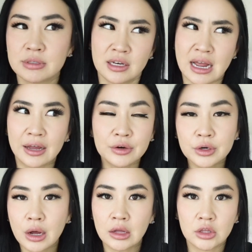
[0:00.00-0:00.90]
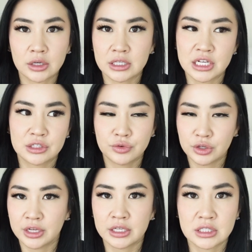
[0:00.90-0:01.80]
And I don't know how long it takes for
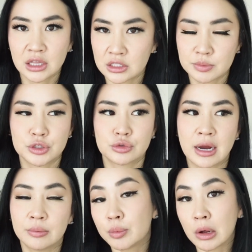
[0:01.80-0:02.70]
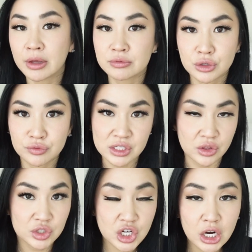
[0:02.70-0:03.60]
you to get things prescribed. You probably have to go visit
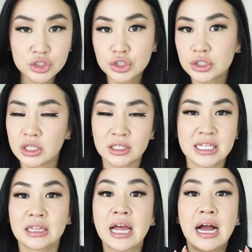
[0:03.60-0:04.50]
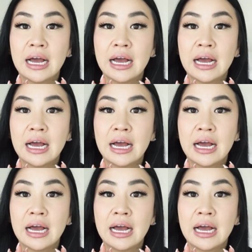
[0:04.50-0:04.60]
the doctor, things like that.